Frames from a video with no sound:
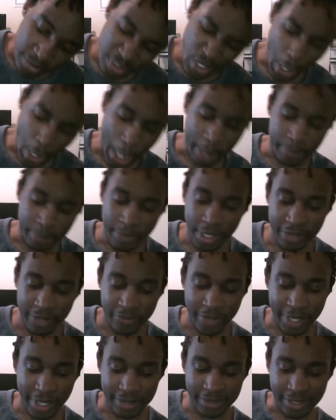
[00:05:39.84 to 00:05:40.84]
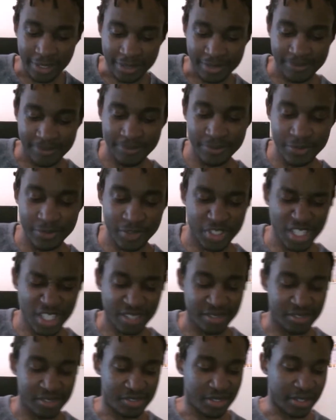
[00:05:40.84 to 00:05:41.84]
Yeah, matter of fact, like, check
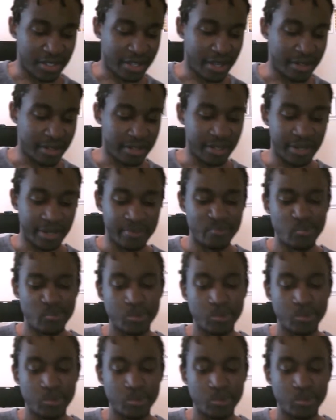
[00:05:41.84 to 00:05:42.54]
this thing out here.